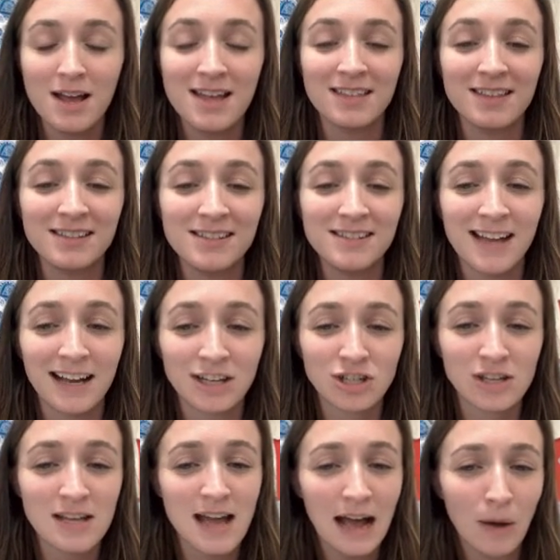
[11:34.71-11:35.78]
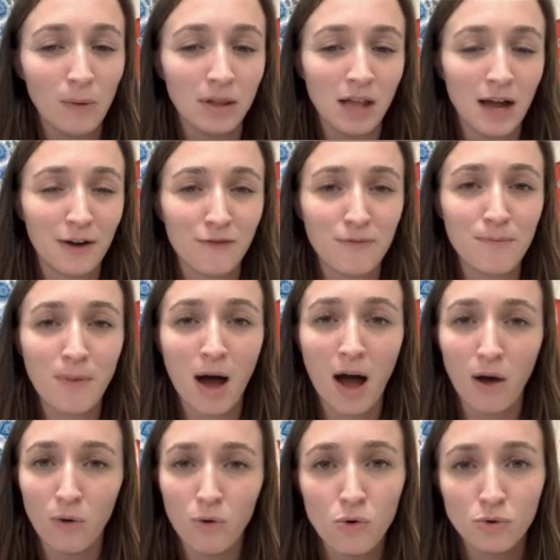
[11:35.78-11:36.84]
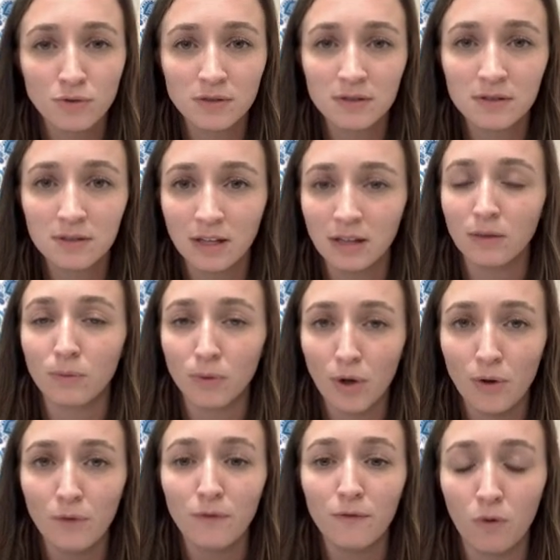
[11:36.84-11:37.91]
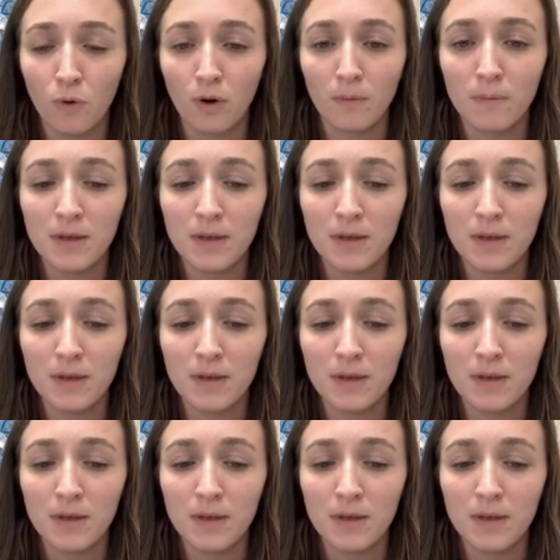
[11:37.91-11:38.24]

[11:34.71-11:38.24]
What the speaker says: This is actually how a lot of potholes in the road form,